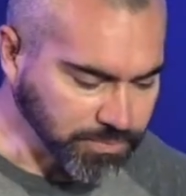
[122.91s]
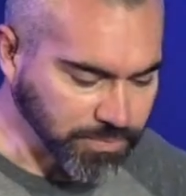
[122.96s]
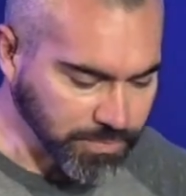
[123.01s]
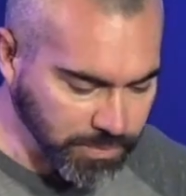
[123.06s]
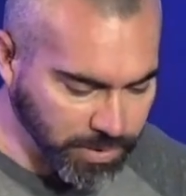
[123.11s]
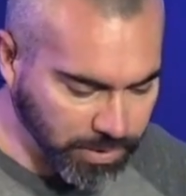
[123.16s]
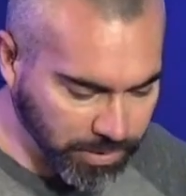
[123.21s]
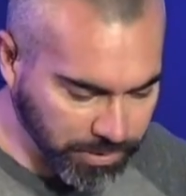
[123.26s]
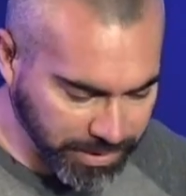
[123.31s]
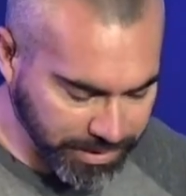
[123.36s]

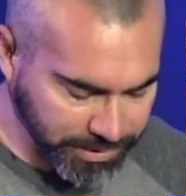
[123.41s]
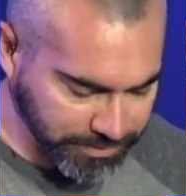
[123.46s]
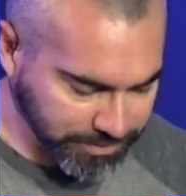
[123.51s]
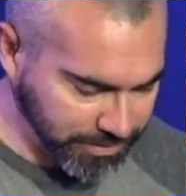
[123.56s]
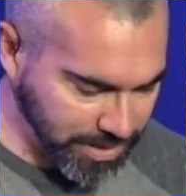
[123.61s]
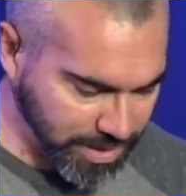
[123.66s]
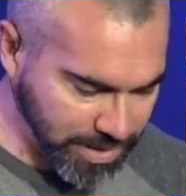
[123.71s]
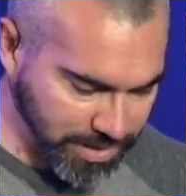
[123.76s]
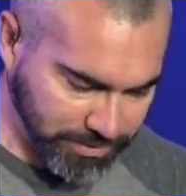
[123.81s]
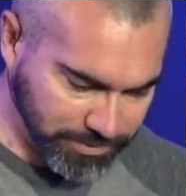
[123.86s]
Okay.
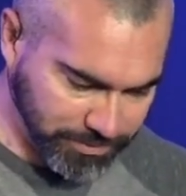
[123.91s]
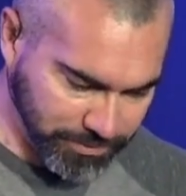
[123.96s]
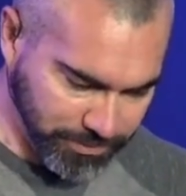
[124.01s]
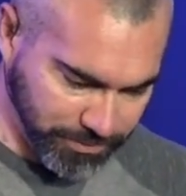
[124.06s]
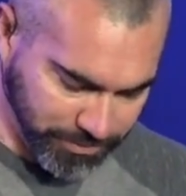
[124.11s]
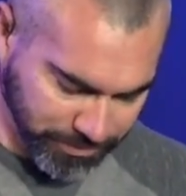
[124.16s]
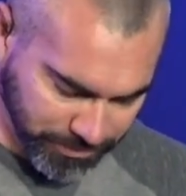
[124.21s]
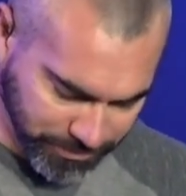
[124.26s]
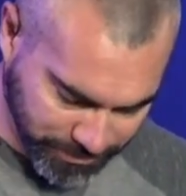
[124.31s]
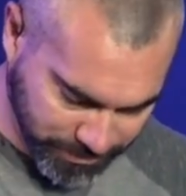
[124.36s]
Yeah.
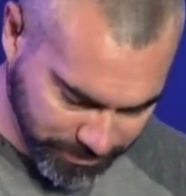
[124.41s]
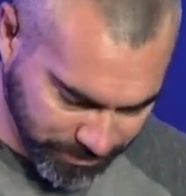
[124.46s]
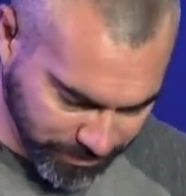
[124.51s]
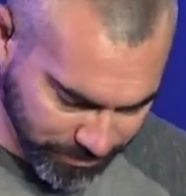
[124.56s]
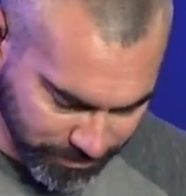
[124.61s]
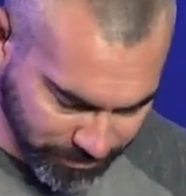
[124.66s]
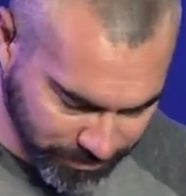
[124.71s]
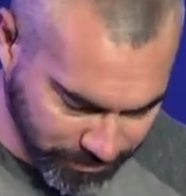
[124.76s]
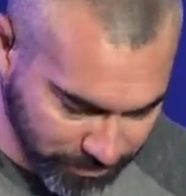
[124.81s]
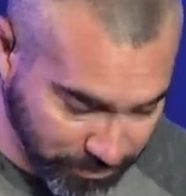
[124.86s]

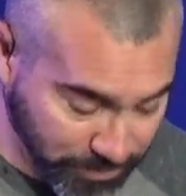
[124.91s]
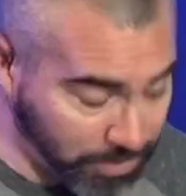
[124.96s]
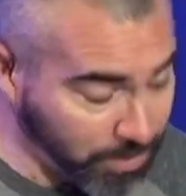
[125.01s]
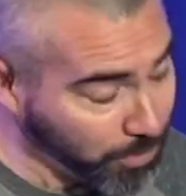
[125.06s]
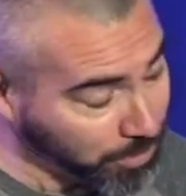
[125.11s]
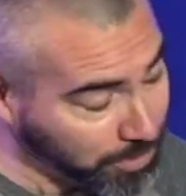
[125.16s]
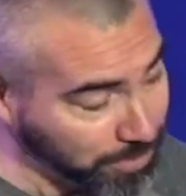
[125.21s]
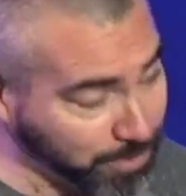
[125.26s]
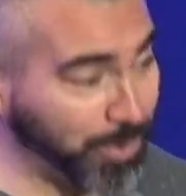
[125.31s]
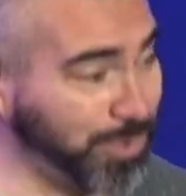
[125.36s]
It
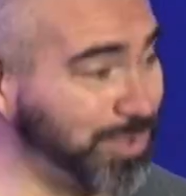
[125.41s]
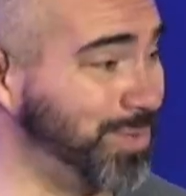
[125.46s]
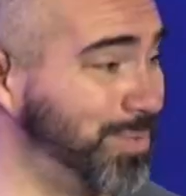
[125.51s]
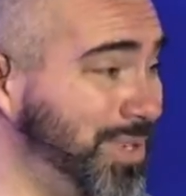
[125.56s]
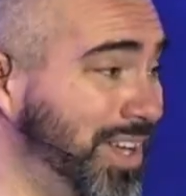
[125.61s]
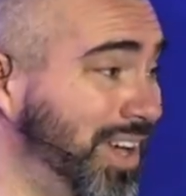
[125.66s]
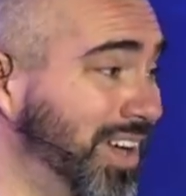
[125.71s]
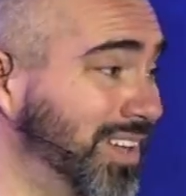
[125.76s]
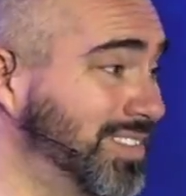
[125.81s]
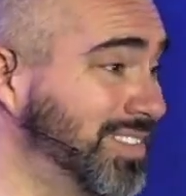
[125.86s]
was supposed to
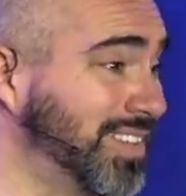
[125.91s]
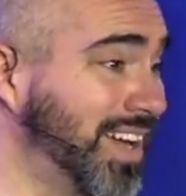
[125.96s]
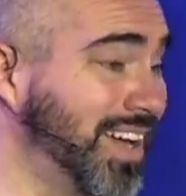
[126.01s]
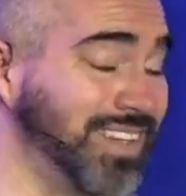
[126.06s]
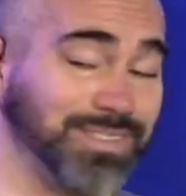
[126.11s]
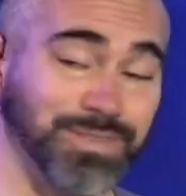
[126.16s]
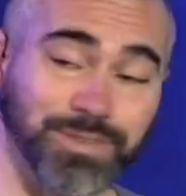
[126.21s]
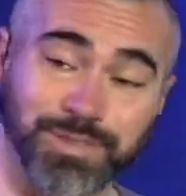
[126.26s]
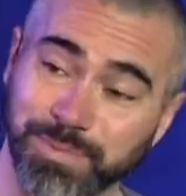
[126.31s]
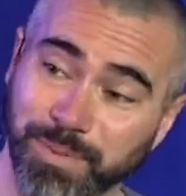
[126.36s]
be us,
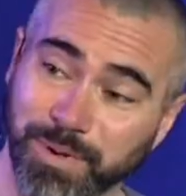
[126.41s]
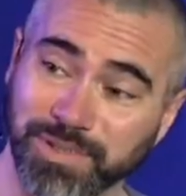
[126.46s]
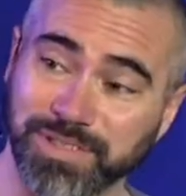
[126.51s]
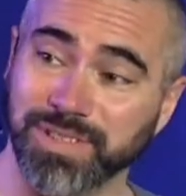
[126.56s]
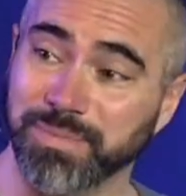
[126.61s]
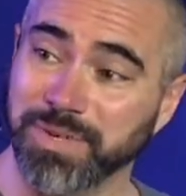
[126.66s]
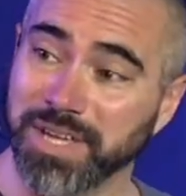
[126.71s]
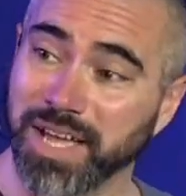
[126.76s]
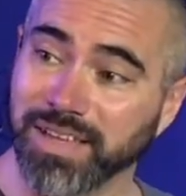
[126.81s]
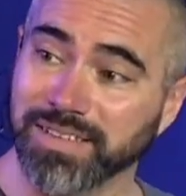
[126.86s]
guys. It was supposed to
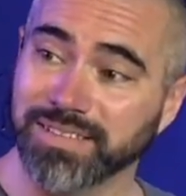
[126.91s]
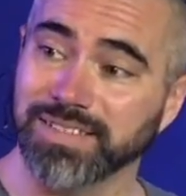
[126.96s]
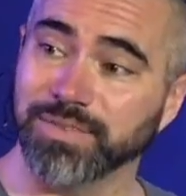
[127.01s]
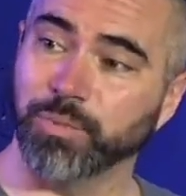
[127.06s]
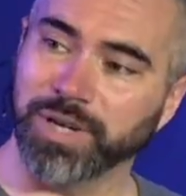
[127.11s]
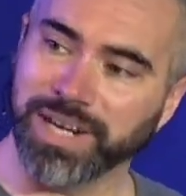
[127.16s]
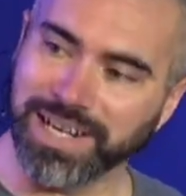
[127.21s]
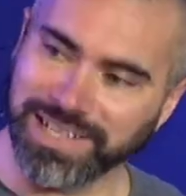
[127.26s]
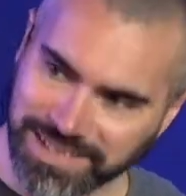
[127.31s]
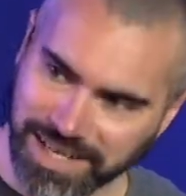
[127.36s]
be us. And
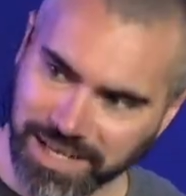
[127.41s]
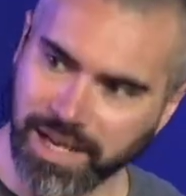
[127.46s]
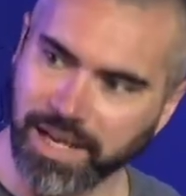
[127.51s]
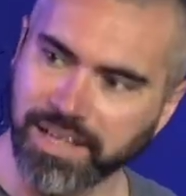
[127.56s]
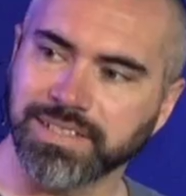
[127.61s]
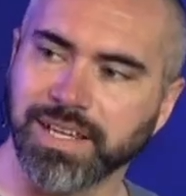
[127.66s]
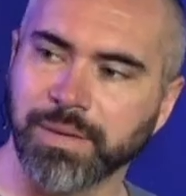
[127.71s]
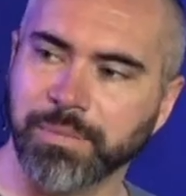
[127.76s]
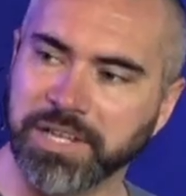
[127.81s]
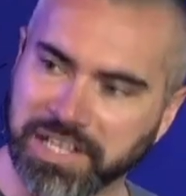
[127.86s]
when I say
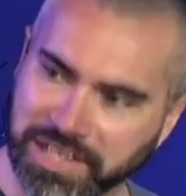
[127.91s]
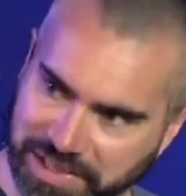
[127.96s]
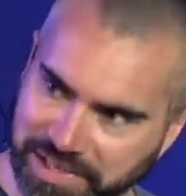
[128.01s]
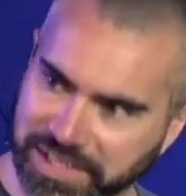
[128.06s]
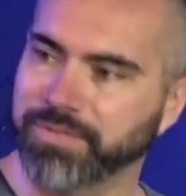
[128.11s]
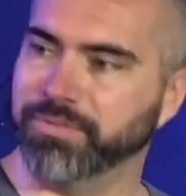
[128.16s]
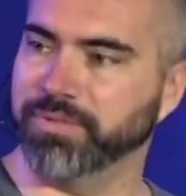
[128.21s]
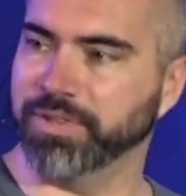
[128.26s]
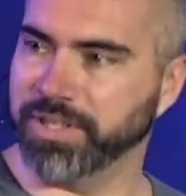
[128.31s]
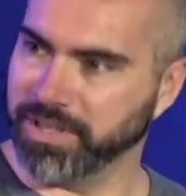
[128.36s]
us, I mean
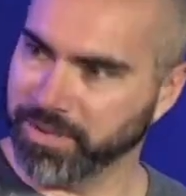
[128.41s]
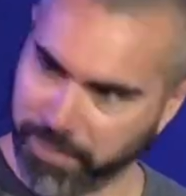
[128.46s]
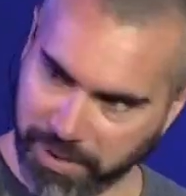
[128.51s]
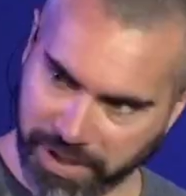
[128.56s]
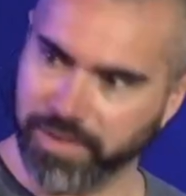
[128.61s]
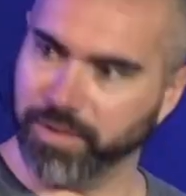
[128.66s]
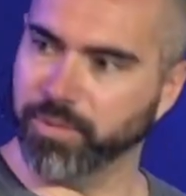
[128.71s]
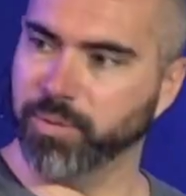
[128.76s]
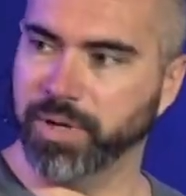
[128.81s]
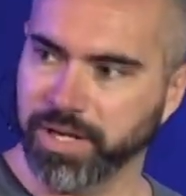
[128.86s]
Cleveland, by
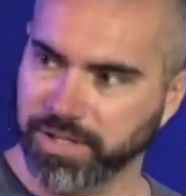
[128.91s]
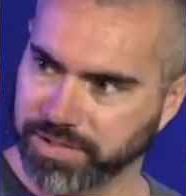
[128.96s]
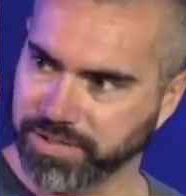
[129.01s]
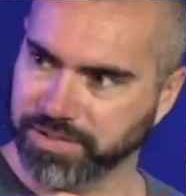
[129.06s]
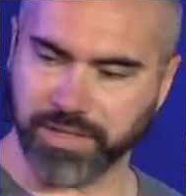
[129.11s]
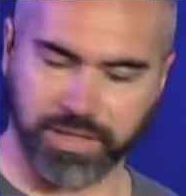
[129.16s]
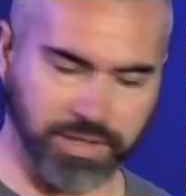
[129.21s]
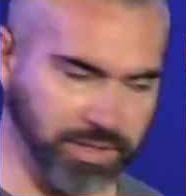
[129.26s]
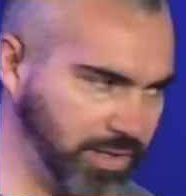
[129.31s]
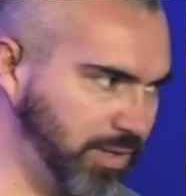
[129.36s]
the way, just
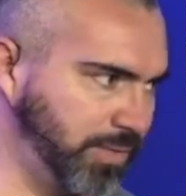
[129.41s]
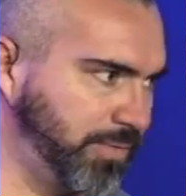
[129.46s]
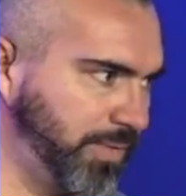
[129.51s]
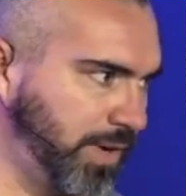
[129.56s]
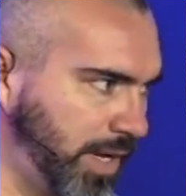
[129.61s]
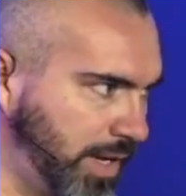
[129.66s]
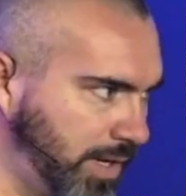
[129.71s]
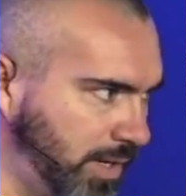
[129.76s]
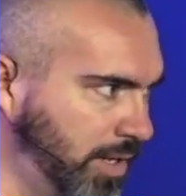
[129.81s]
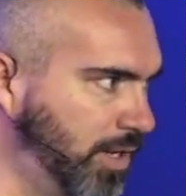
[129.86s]
to
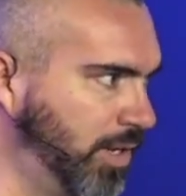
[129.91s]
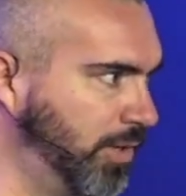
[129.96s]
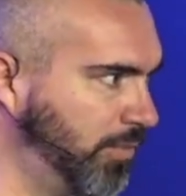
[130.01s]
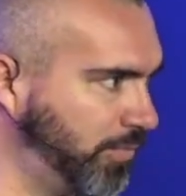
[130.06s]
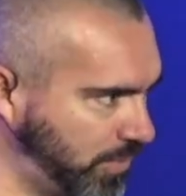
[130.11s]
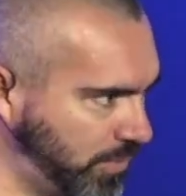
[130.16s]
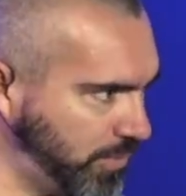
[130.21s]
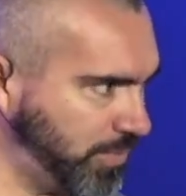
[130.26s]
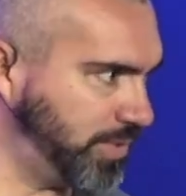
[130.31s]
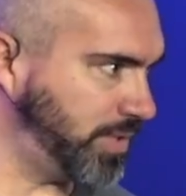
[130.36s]
clarify
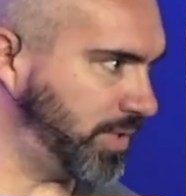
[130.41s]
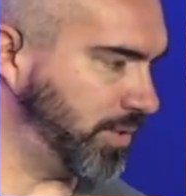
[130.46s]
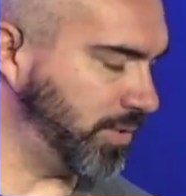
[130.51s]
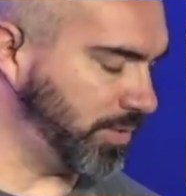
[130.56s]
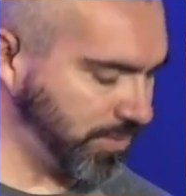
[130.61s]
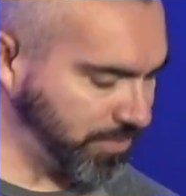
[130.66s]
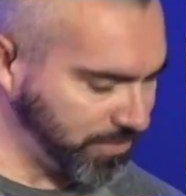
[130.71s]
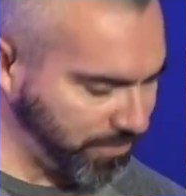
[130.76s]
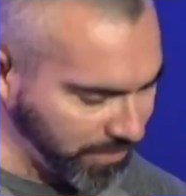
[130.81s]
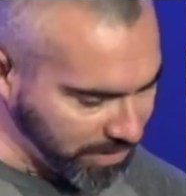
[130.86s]
for you
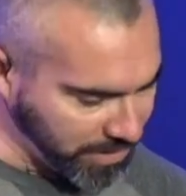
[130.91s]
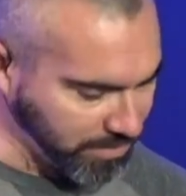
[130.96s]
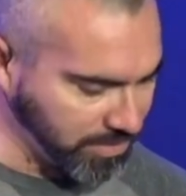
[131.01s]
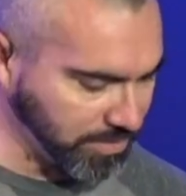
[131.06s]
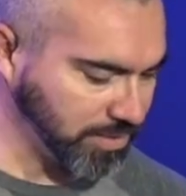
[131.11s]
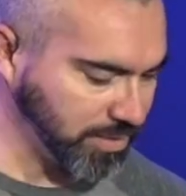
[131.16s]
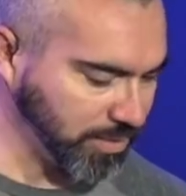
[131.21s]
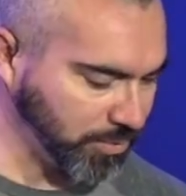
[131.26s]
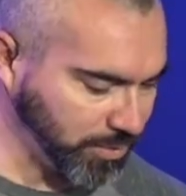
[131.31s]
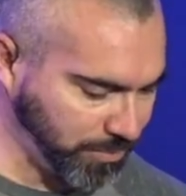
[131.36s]
Steelers
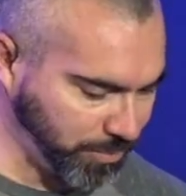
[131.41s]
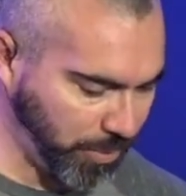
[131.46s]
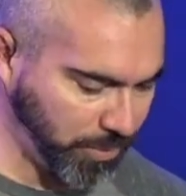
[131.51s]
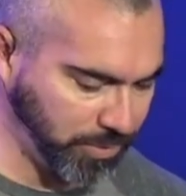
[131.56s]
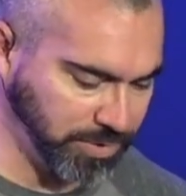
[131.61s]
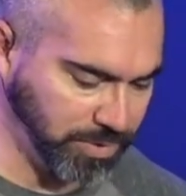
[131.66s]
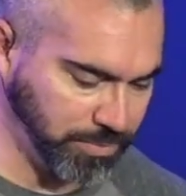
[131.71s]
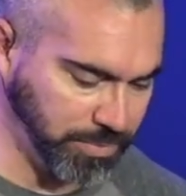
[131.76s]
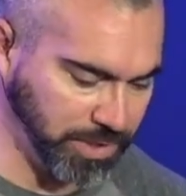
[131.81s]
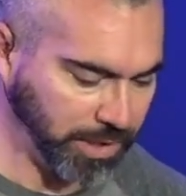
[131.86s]
fans. It was
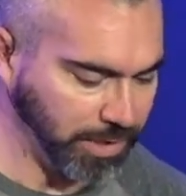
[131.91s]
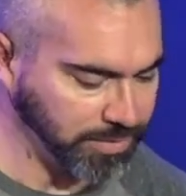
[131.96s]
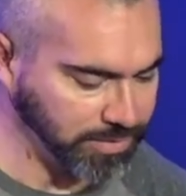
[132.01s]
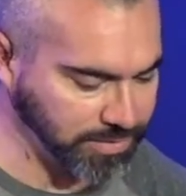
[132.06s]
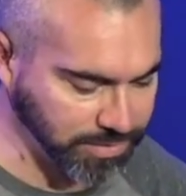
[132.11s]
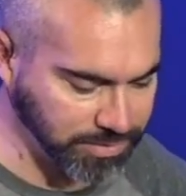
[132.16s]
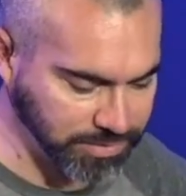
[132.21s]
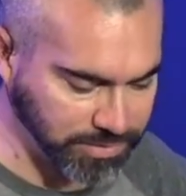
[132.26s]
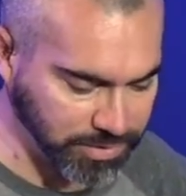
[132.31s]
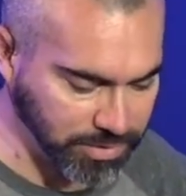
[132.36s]
supposed to be us
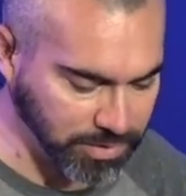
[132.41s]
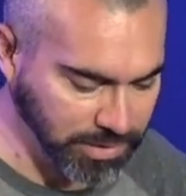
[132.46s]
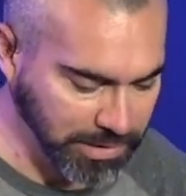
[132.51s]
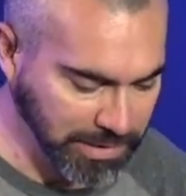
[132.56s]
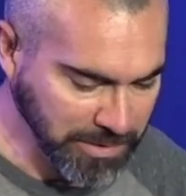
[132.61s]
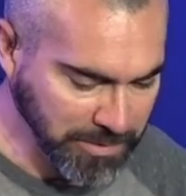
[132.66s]
this year.